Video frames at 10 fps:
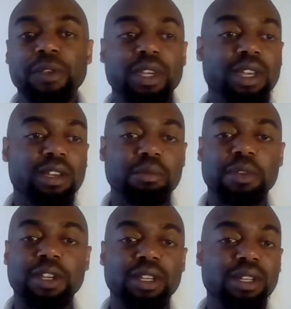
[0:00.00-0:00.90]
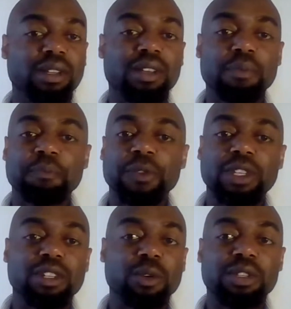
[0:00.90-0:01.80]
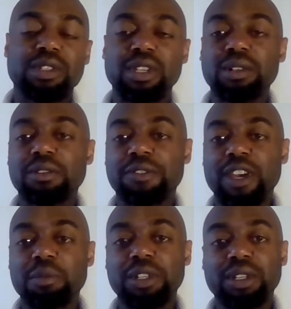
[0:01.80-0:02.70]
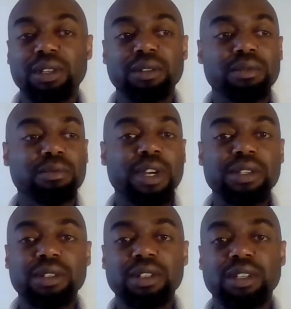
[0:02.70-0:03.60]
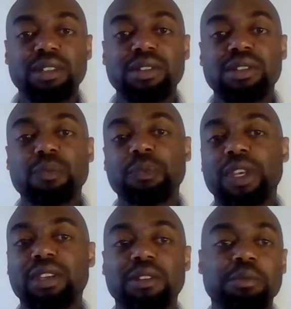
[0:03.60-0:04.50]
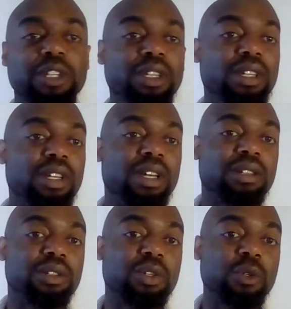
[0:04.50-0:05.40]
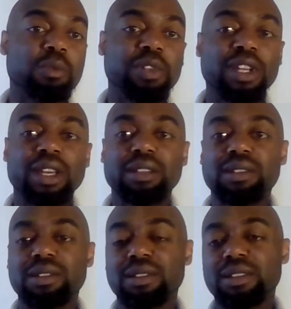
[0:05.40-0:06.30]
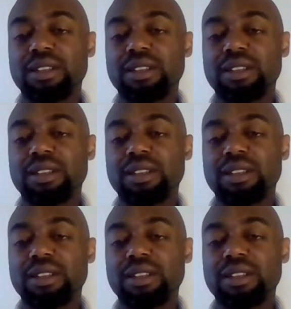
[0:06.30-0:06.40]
It can be, a single family residence. It could be a duplex.